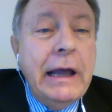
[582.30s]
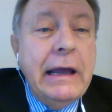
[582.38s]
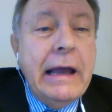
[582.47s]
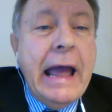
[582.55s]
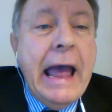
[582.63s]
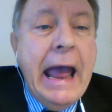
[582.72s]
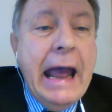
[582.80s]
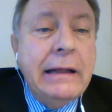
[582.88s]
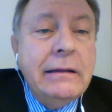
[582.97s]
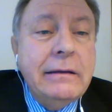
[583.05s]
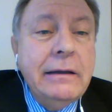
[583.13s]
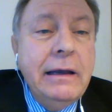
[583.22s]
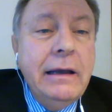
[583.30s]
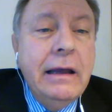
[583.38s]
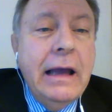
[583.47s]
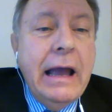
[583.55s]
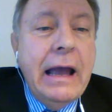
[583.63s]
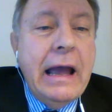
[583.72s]
healthy
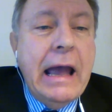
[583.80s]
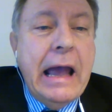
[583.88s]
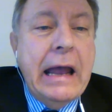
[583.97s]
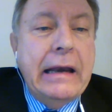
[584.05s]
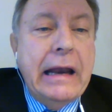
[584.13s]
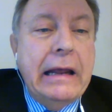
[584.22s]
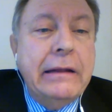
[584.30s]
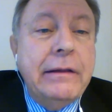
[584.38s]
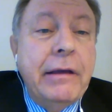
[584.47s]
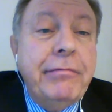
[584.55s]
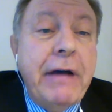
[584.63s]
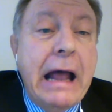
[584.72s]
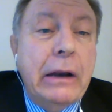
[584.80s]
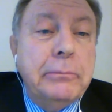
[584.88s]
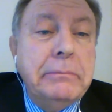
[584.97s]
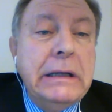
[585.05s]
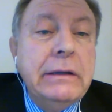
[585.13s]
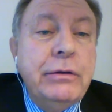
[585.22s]
and a
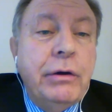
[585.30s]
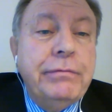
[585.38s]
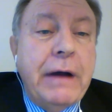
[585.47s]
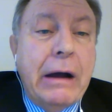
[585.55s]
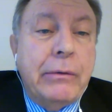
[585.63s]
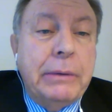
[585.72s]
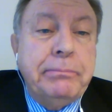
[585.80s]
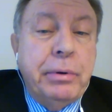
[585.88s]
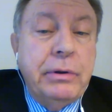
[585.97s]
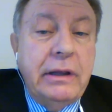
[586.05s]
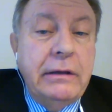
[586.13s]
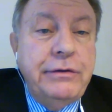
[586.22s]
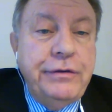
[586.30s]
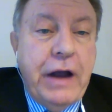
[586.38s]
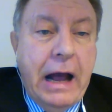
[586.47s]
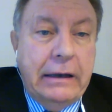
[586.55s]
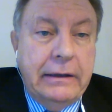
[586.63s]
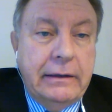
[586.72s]
development of our
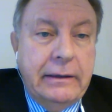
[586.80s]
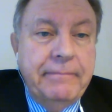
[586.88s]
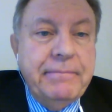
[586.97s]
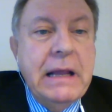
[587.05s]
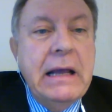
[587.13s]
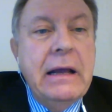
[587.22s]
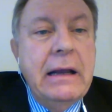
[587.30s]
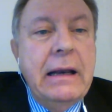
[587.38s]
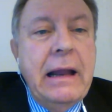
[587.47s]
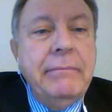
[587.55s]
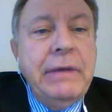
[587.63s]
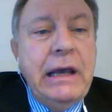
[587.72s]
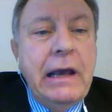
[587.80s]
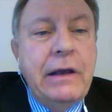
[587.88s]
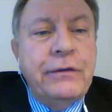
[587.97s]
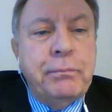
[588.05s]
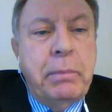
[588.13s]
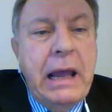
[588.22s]
potentiality. Let me
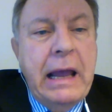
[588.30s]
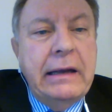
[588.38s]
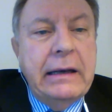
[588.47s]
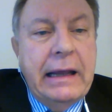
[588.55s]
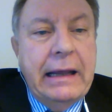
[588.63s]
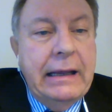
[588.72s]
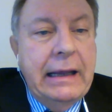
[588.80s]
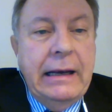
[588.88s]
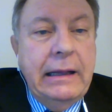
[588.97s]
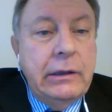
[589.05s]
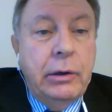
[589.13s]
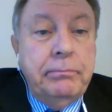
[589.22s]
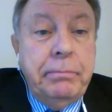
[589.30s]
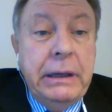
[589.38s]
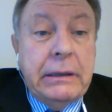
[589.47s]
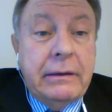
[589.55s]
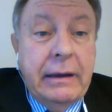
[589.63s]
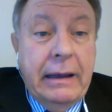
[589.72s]
explain a little
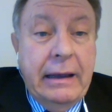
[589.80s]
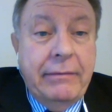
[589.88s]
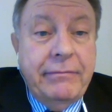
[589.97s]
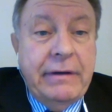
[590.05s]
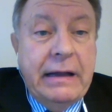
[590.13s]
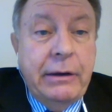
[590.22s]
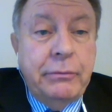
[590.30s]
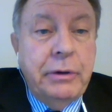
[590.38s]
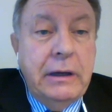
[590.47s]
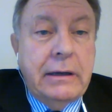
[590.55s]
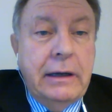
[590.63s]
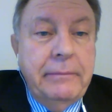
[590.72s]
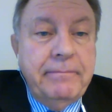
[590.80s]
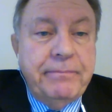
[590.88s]
bit and very quickly.